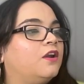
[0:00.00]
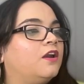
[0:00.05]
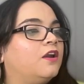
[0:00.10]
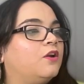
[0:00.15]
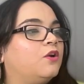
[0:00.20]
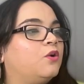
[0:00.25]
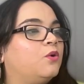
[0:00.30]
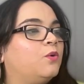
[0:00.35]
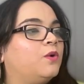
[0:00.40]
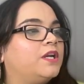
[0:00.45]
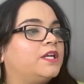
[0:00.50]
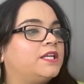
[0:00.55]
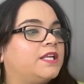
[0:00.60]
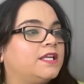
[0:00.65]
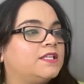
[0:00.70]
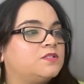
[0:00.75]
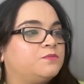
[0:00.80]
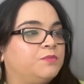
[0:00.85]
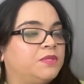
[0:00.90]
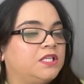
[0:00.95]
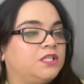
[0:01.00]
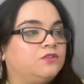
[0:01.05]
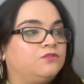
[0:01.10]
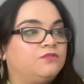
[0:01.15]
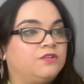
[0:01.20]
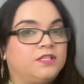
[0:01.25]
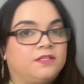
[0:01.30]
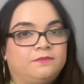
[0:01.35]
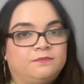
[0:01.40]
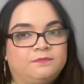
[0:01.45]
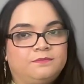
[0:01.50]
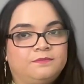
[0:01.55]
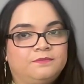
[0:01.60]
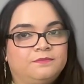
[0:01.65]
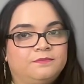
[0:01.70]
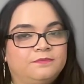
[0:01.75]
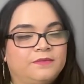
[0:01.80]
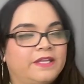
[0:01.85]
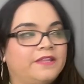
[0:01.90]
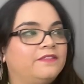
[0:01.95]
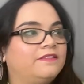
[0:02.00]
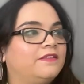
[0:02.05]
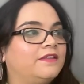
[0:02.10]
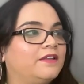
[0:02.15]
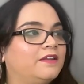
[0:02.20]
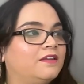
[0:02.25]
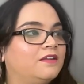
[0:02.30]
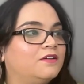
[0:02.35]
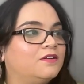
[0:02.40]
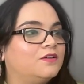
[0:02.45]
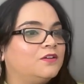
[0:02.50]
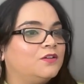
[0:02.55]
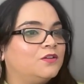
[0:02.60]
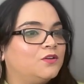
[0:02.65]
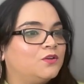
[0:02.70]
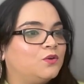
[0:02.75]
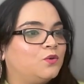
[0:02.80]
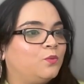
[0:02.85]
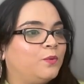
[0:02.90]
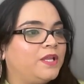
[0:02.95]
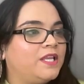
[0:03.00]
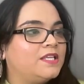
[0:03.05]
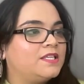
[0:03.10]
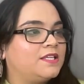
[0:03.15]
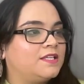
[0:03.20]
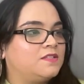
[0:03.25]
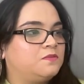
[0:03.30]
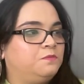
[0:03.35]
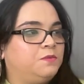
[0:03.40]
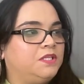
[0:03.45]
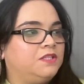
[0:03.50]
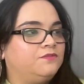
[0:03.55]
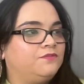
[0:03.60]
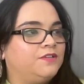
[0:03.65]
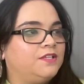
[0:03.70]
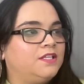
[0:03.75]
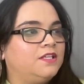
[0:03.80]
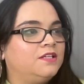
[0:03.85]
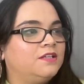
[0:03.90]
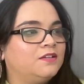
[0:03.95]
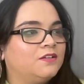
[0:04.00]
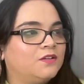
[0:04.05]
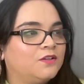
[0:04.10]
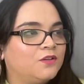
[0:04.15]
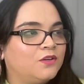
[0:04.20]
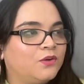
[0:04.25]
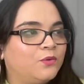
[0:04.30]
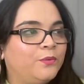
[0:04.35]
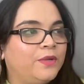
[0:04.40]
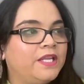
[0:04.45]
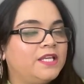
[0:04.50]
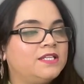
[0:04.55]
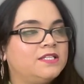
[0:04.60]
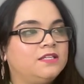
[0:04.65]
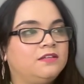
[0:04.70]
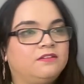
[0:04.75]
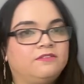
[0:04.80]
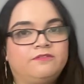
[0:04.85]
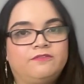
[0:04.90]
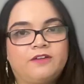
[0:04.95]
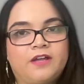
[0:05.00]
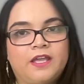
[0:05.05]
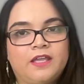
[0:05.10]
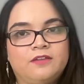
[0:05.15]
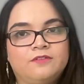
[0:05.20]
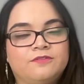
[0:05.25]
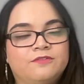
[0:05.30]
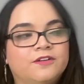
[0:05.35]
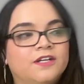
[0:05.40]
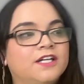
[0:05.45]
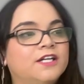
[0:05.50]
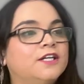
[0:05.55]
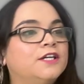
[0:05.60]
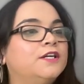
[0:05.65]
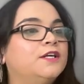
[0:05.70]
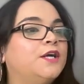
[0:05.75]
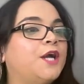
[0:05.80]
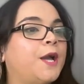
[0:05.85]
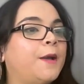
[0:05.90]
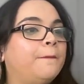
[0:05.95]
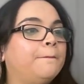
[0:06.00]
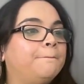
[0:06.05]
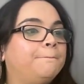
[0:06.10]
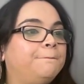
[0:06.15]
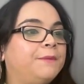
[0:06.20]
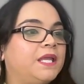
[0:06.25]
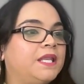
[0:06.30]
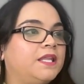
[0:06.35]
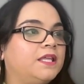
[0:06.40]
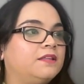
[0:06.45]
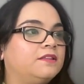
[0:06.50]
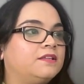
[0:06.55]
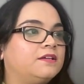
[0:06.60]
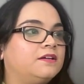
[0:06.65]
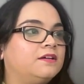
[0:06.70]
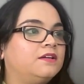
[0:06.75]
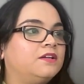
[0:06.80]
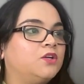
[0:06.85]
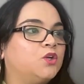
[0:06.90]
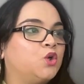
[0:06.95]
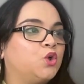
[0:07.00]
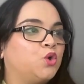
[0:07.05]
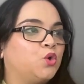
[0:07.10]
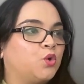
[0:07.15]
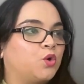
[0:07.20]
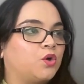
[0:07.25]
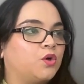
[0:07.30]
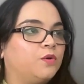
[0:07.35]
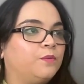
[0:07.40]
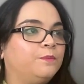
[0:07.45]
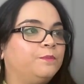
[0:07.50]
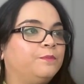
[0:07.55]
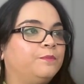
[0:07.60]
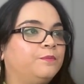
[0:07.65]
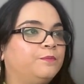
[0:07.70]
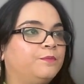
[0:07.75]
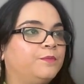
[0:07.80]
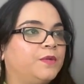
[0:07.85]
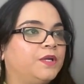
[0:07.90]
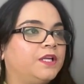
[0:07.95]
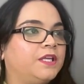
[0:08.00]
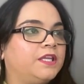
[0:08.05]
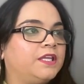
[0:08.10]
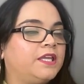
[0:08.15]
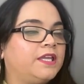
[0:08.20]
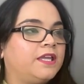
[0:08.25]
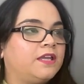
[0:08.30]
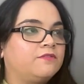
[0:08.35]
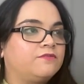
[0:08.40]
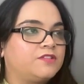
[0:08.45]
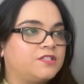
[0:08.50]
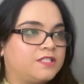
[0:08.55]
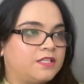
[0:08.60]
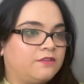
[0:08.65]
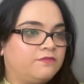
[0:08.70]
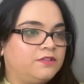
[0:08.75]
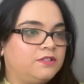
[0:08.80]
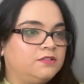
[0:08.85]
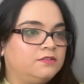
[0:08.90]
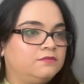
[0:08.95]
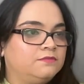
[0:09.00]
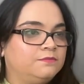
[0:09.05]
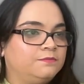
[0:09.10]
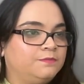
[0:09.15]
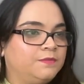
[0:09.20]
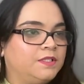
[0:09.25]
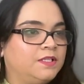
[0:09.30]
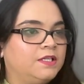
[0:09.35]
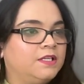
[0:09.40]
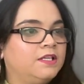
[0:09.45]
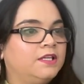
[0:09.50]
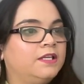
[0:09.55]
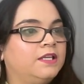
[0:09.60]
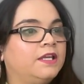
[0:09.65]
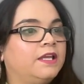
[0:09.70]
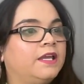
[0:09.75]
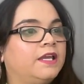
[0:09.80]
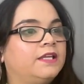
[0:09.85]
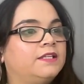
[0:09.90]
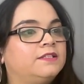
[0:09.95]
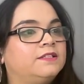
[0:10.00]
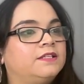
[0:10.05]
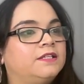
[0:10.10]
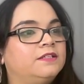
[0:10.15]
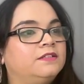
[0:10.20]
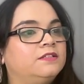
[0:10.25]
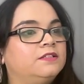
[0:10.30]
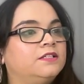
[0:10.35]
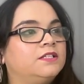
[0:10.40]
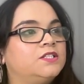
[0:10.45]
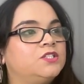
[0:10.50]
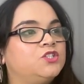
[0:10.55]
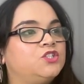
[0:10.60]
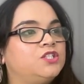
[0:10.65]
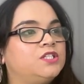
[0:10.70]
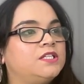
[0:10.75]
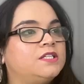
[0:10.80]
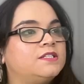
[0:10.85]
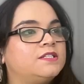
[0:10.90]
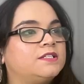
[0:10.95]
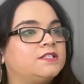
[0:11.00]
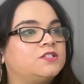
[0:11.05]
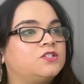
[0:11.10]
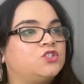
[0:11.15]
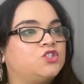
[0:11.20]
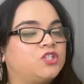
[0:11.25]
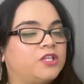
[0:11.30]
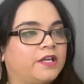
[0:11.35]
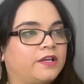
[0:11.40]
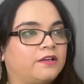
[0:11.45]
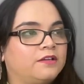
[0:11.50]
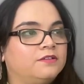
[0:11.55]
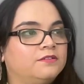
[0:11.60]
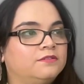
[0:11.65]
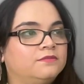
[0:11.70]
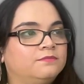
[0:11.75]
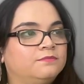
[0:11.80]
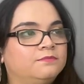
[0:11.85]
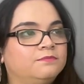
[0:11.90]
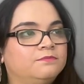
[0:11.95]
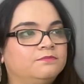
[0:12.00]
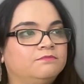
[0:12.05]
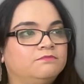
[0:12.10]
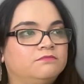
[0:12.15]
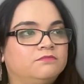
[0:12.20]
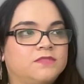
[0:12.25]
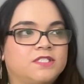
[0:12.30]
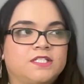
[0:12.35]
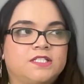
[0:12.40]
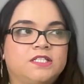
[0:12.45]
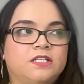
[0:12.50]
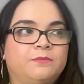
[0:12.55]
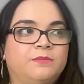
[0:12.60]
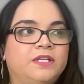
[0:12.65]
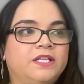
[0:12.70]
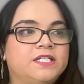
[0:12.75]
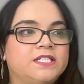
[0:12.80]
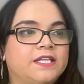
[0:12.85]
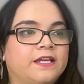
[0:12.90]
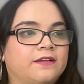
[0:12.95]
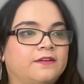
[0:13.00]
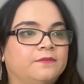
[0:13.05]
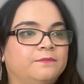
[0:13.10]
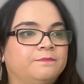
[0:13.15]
rook takes b3, and then queen takes b3, queen d5, pinning the rook, king f7, and then g6 check. It's a double attack.